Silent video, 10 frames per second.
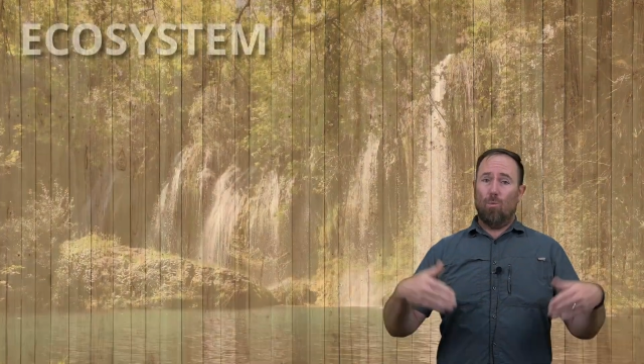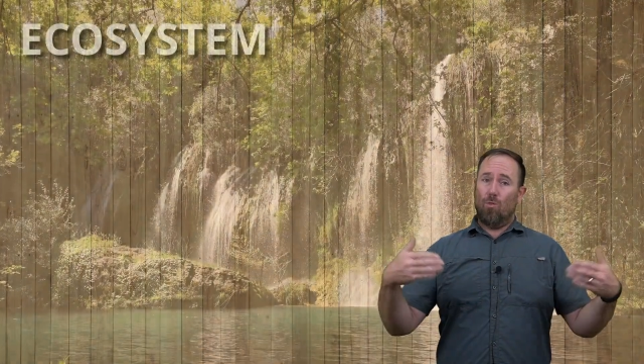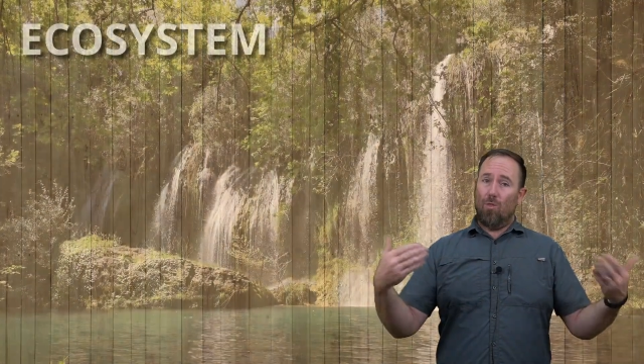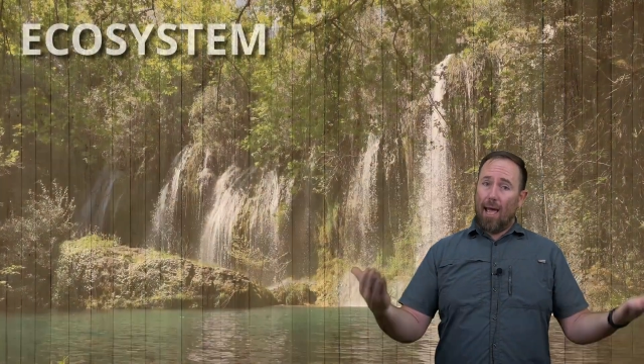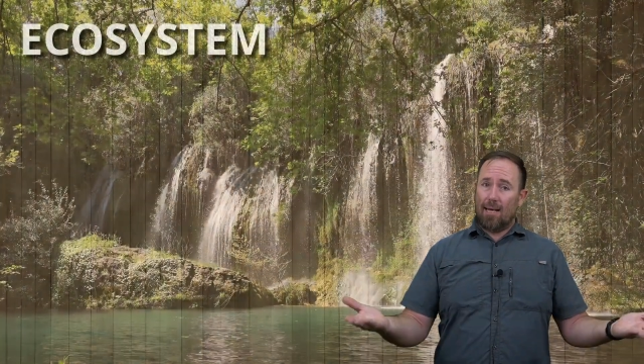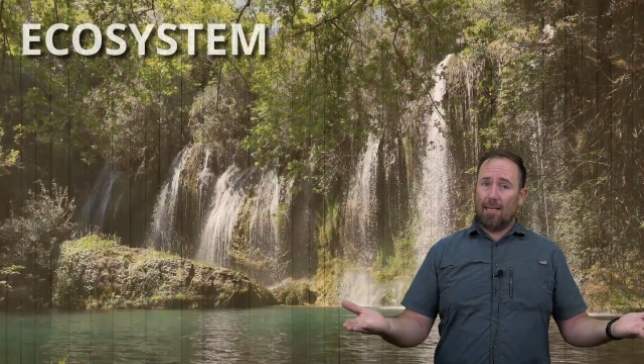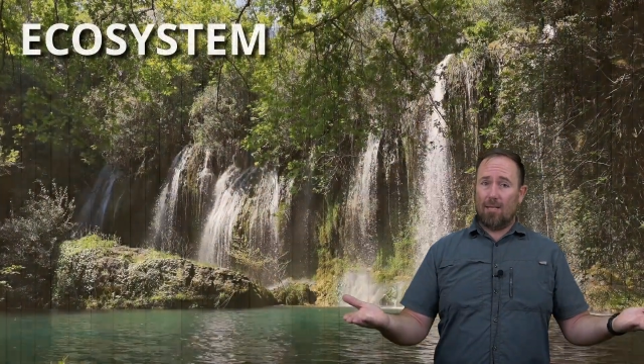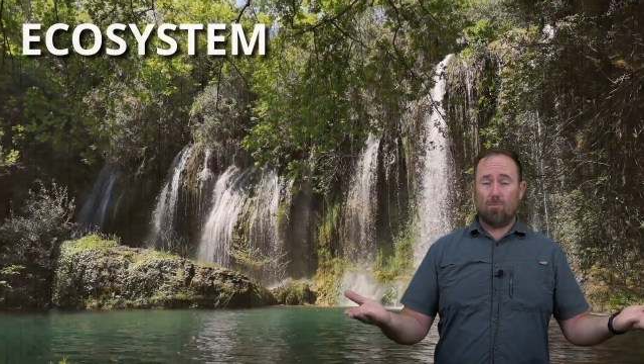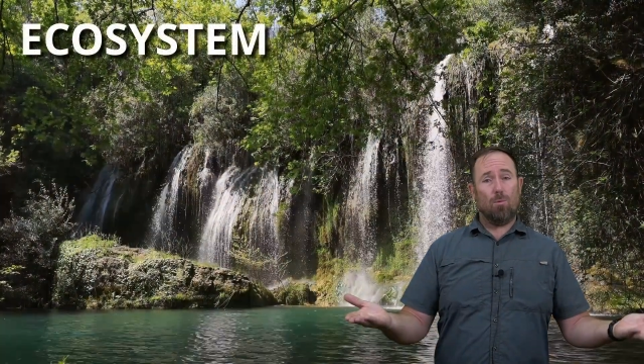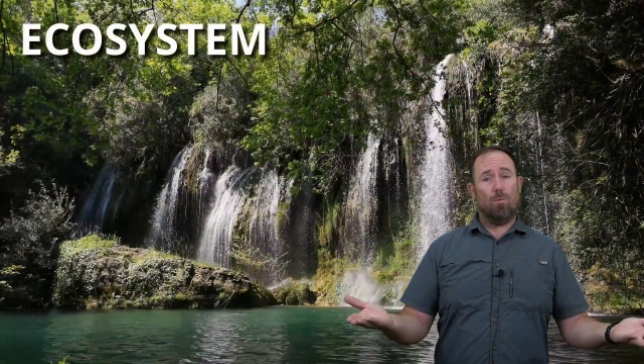that
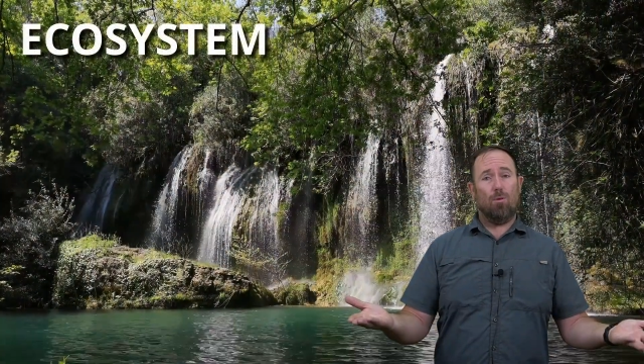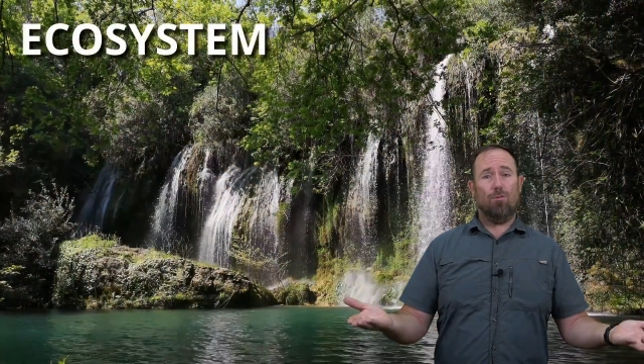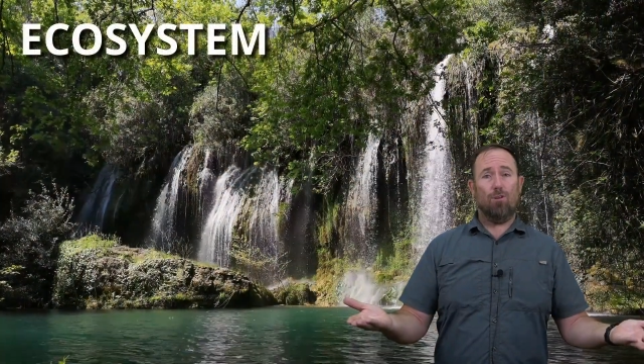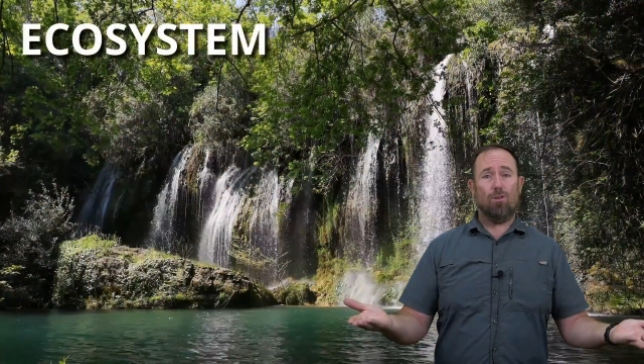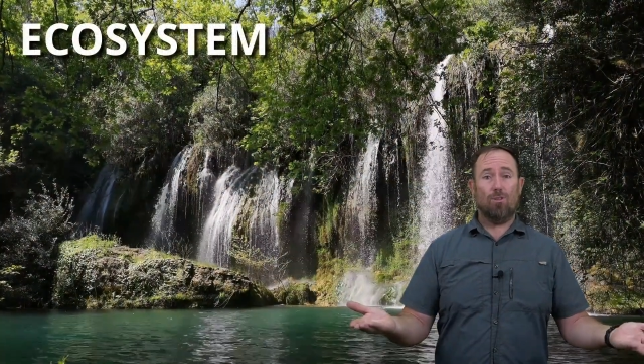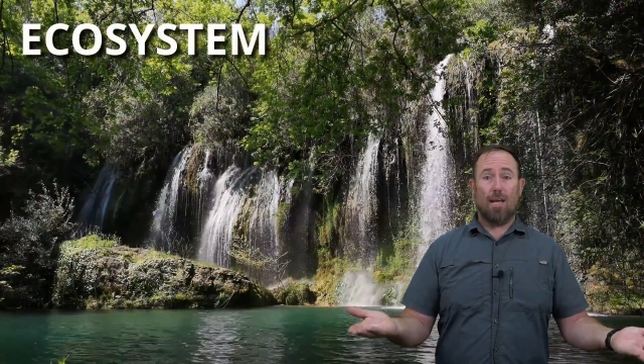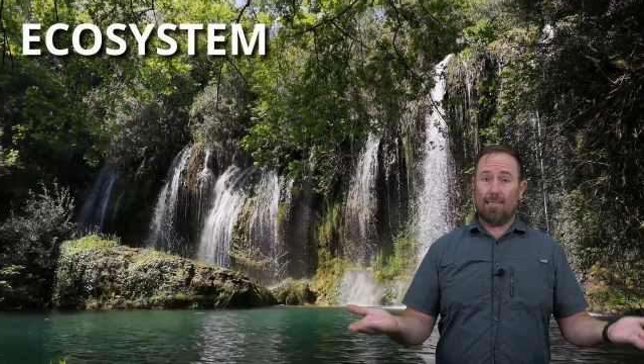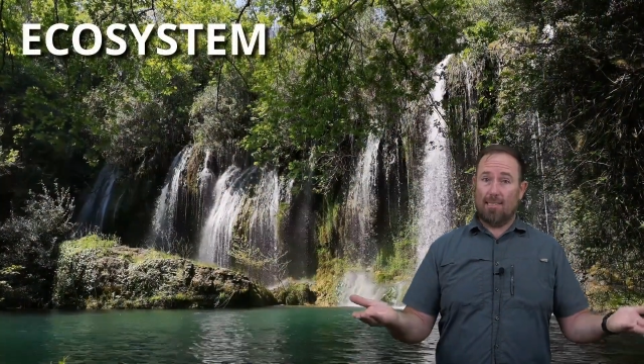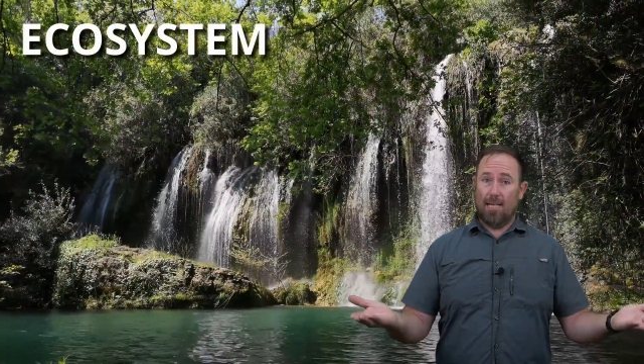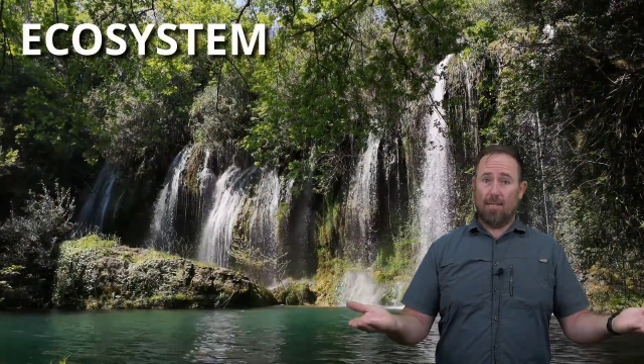is what we refer to as
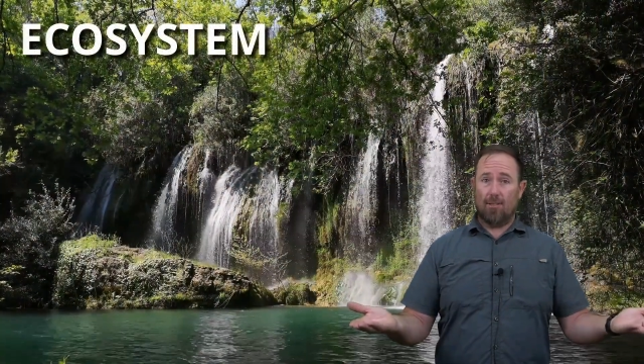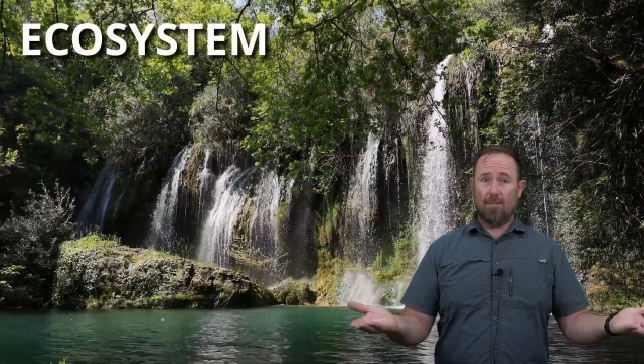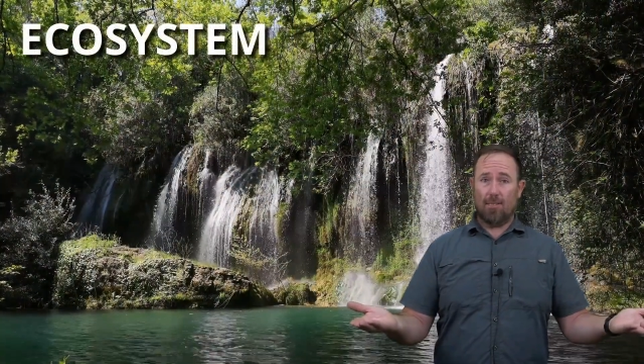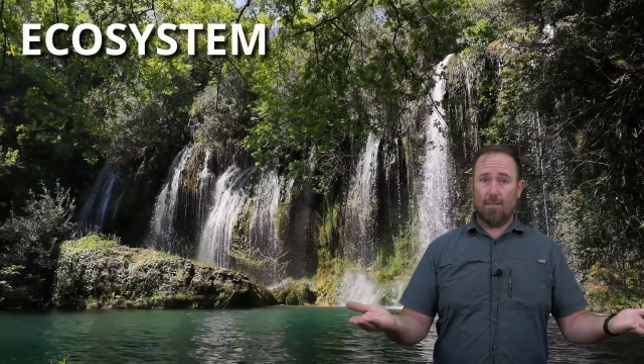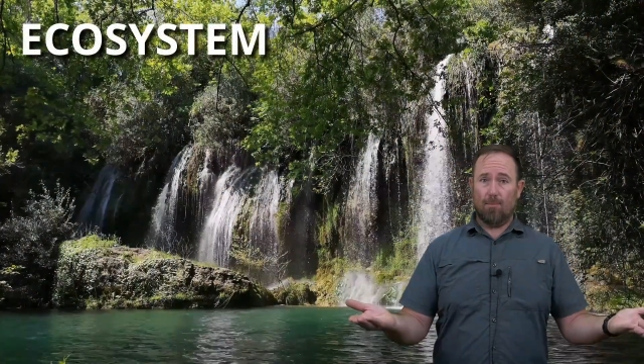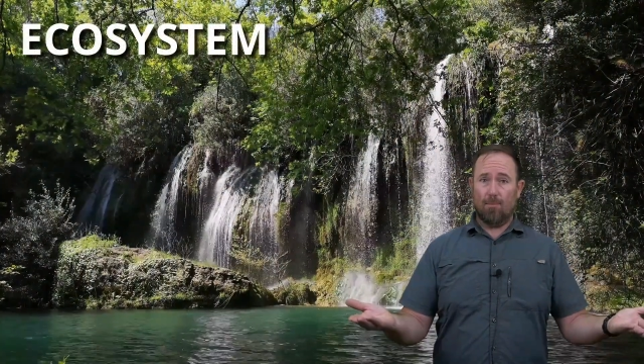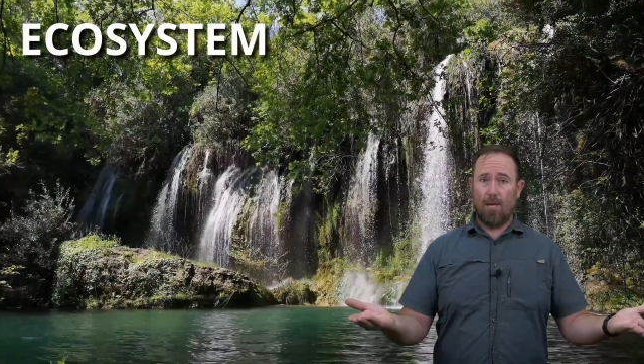an ecosystem.